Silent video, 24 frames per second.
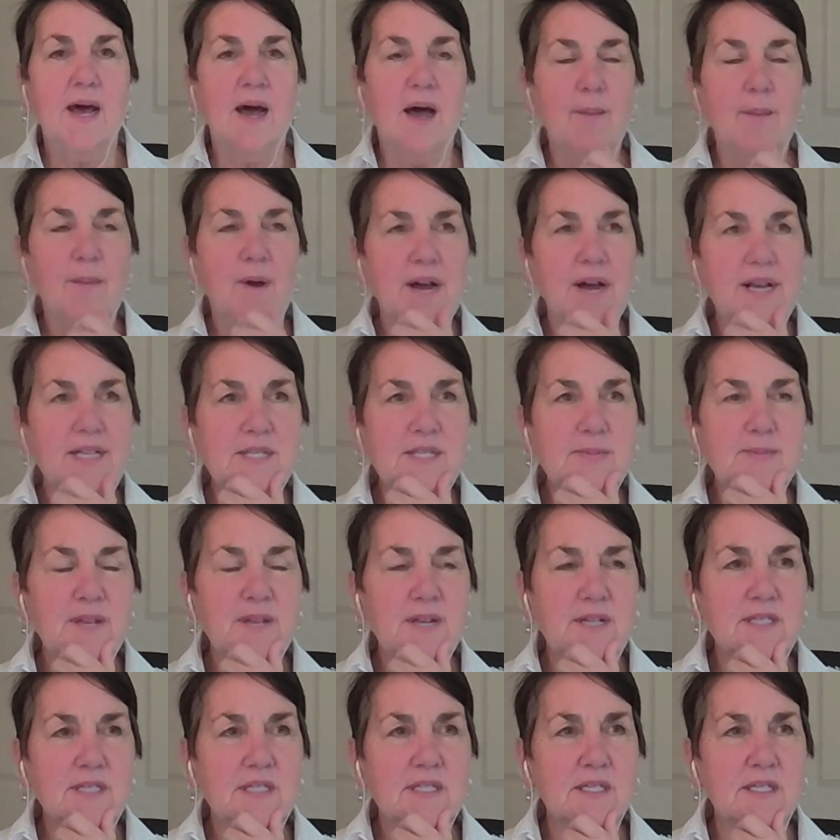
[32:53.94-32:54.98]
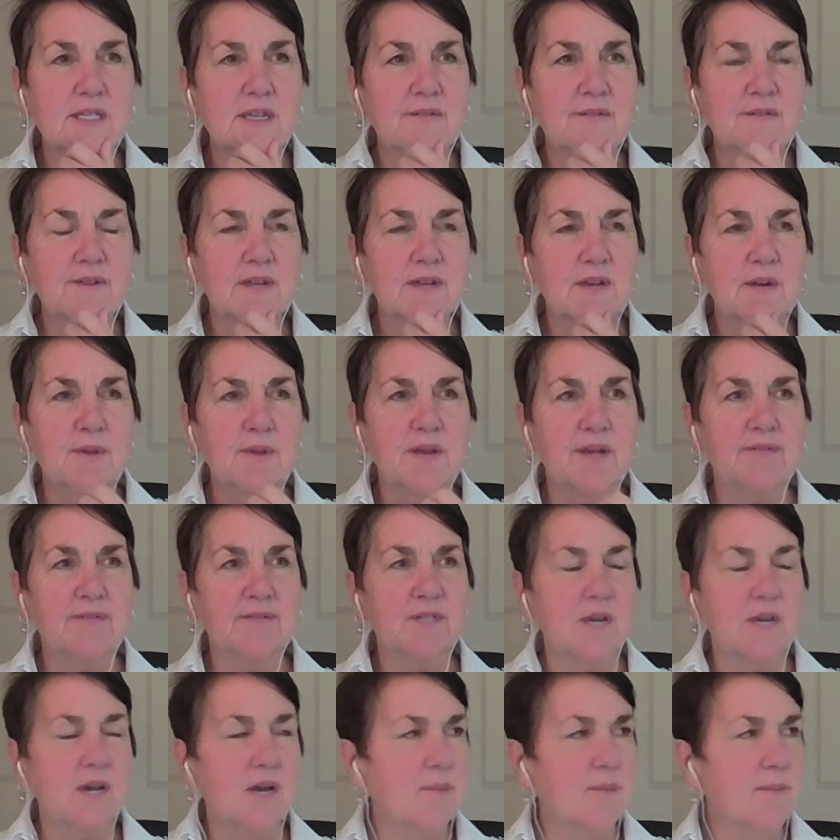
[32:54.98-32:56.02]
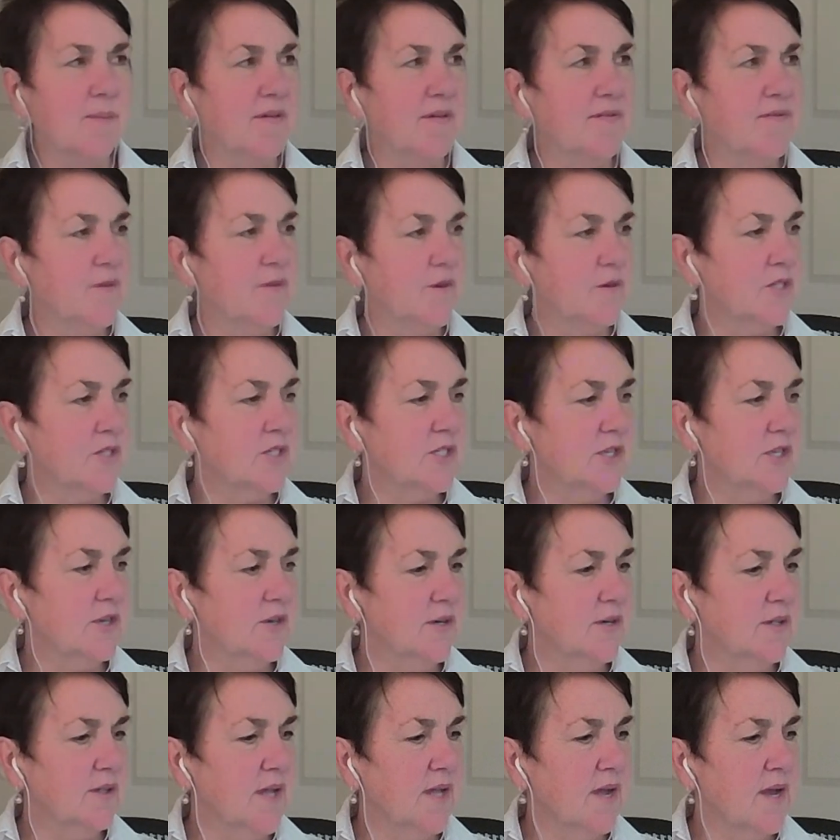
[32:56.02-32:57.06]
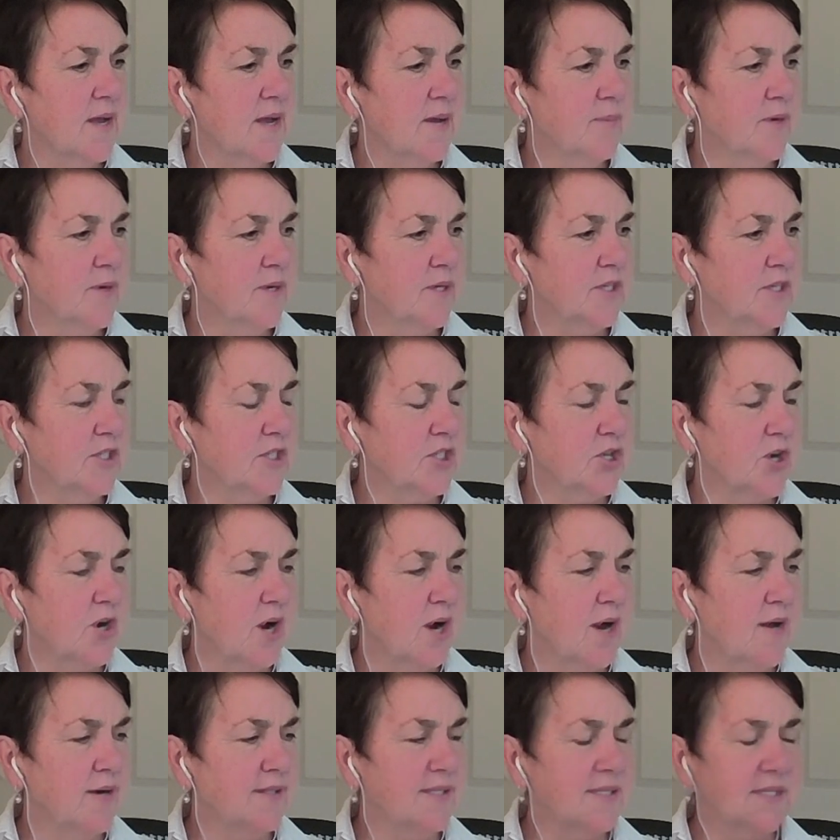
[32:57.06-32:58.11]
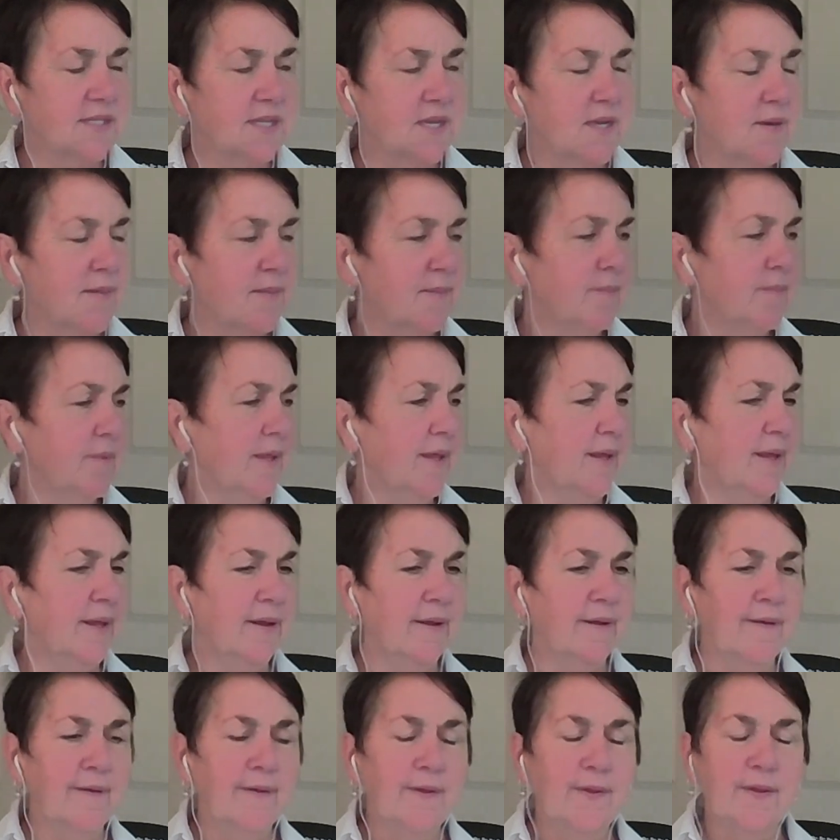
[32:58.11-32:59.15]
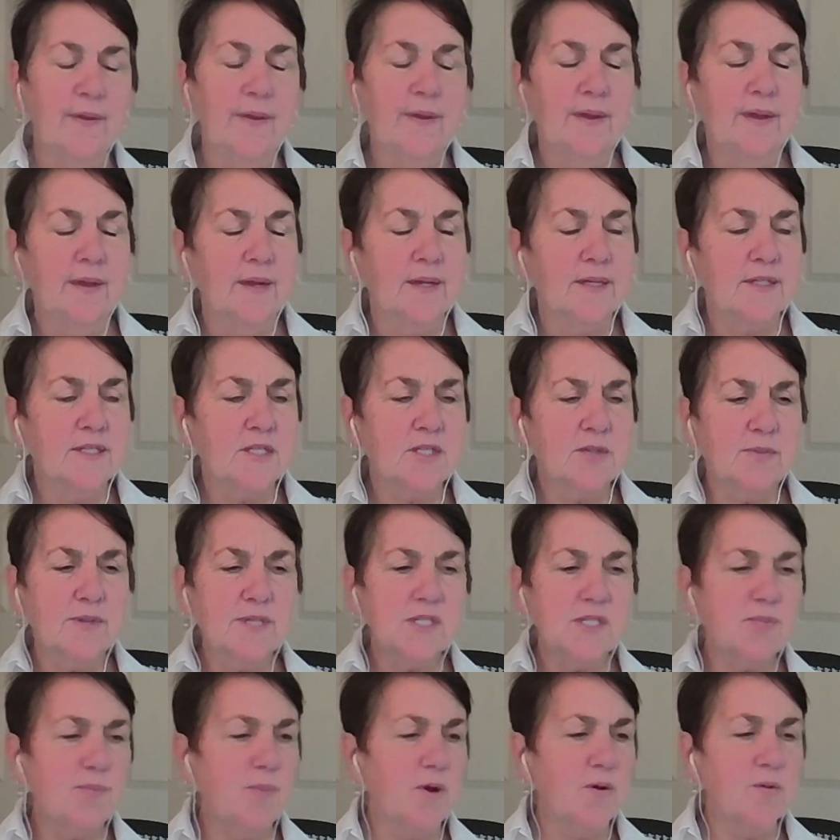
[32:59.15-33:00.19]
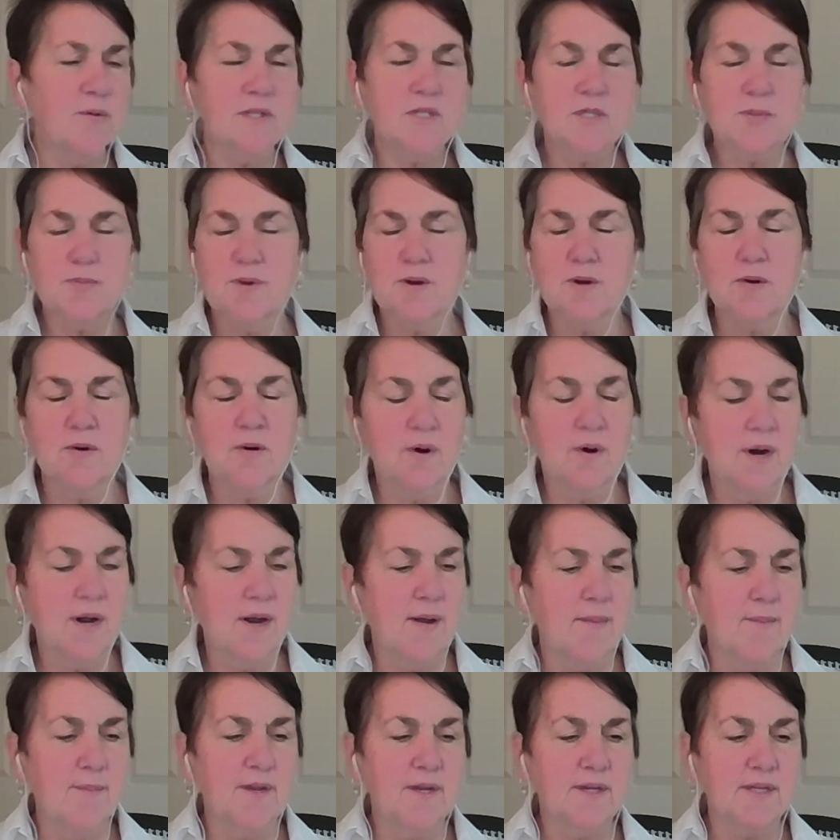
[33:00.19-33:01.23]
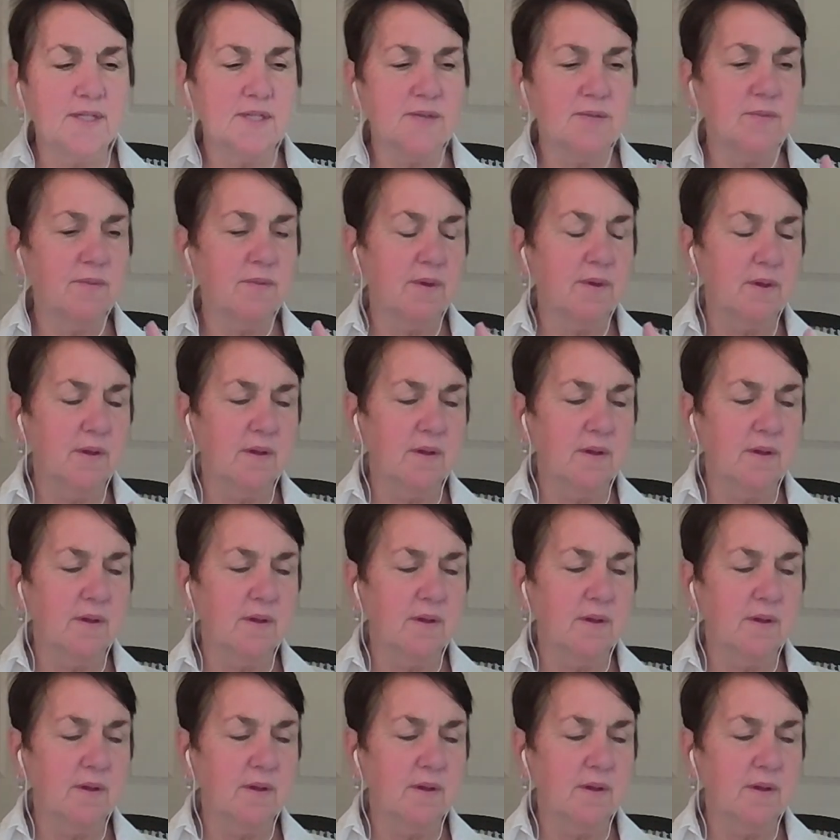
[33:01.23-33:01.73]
I spent a significant amount of time my first year at Lionbridge on some like Swiss bonus program because